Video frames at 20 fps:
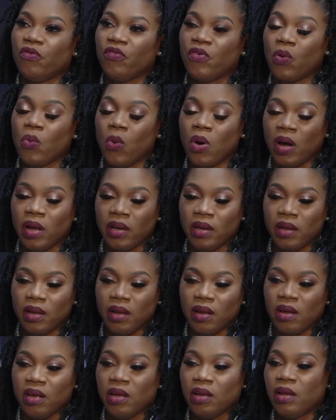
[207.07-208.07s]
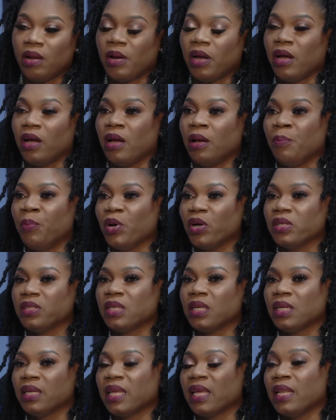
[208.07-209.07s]
for one, a
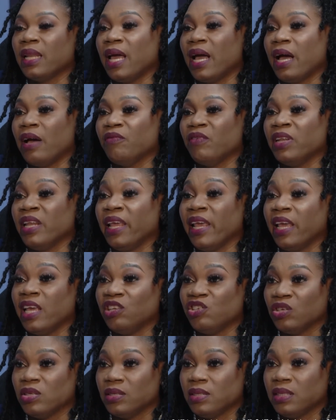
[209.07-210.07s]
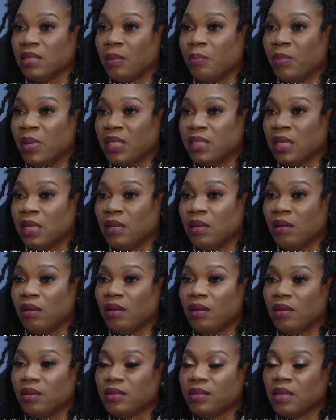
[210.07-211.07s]
person can have an agent submit
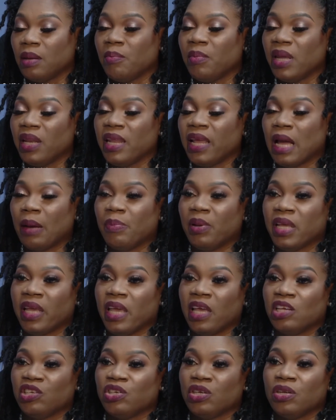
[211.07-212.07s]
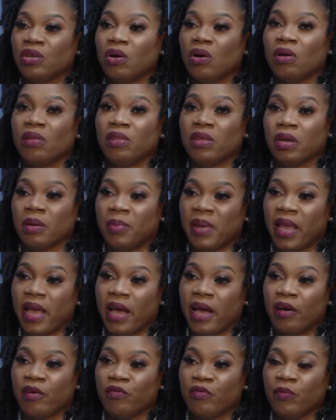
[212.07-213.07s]
the application on their
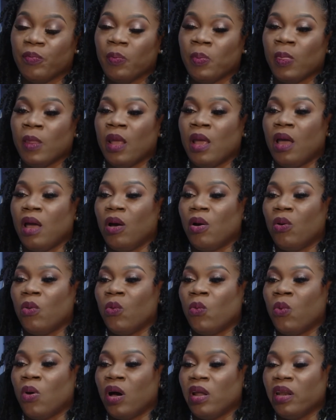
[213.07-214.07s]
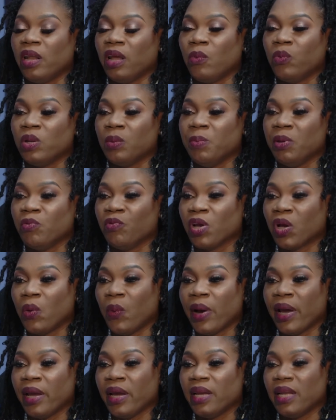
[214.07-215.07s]
behalf. What would be
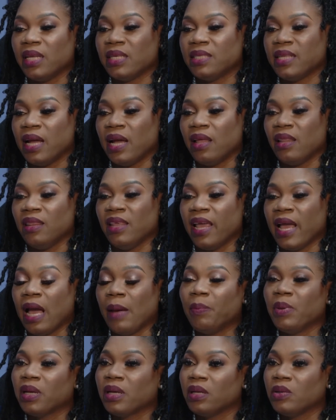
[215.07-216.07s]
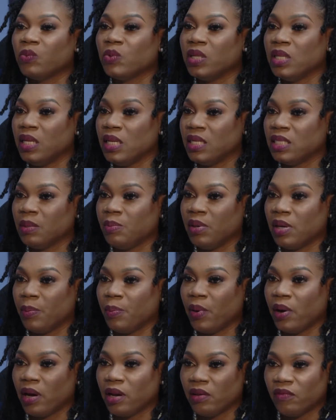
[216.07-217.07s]
required is that the applicant would need to be a
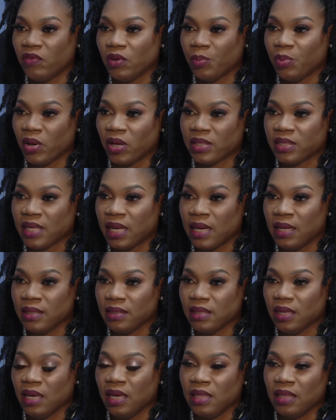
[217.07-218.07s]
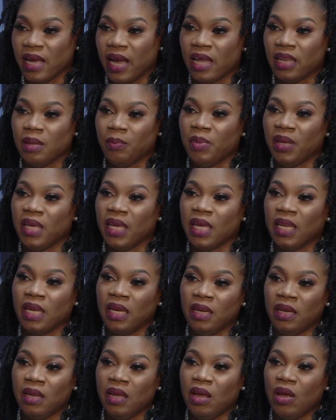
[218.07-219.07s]
part of the process, either at the
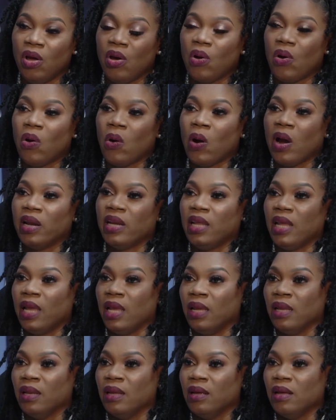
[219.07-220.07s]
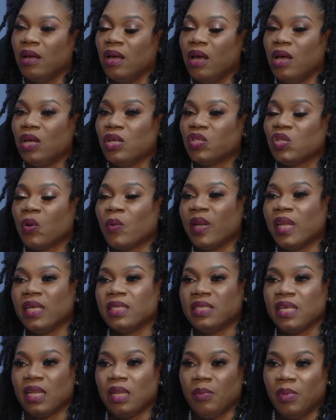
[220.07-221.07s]
beginning or the end. So when I
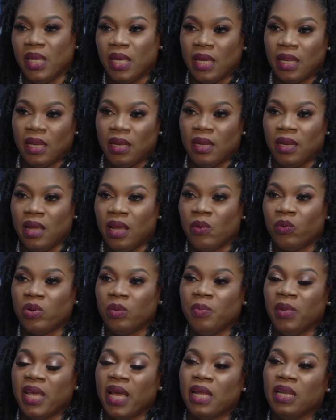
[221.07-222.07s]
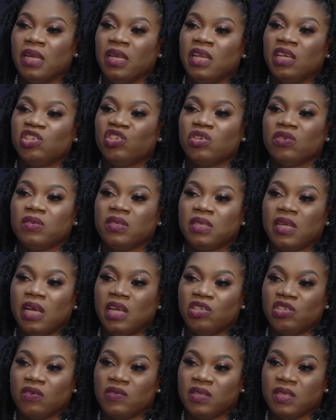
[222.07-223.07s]
say the beginning, it would be at the initial
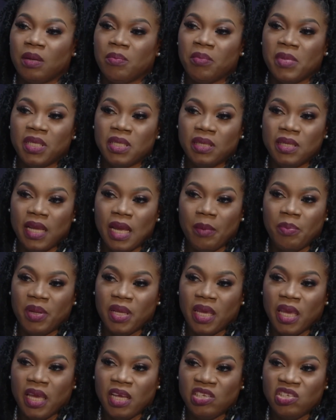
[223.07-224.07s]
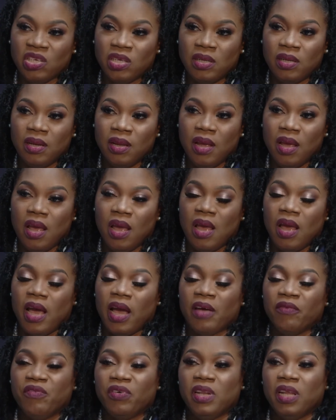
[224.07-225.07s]
stage of submitting the application,
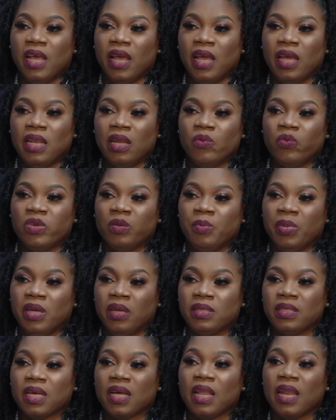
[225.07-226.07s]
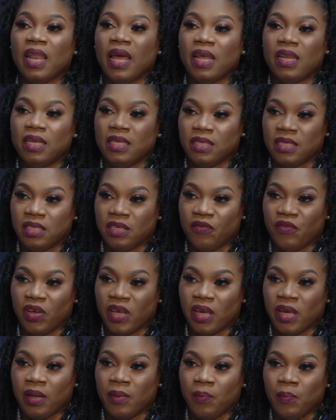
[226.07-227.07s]
and for the end, it would be to collect the
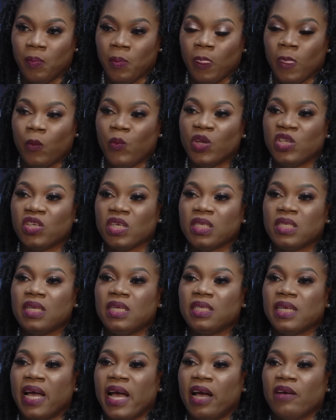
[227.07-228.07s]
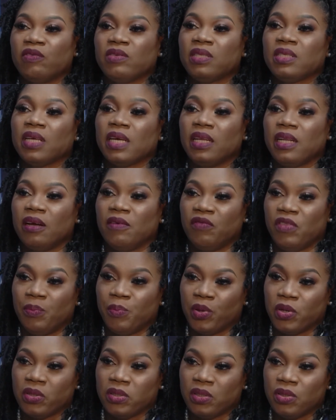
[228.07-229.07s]
certificate. We just need to have sight of the
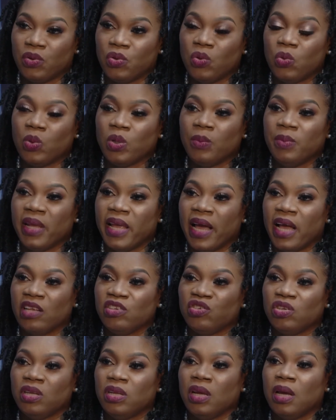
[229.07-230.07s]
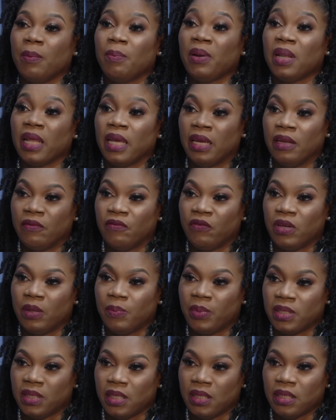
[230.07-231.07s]
person who would be actually applying for the
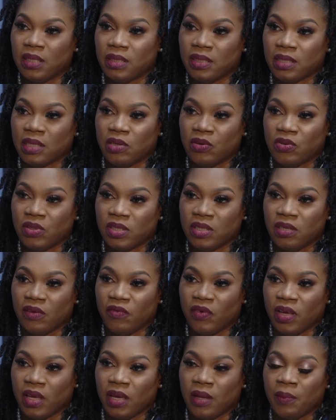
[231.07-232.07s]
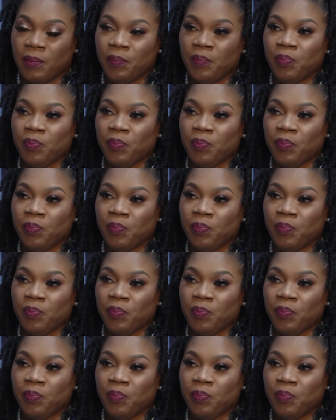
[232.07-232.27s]
particular skill certificate.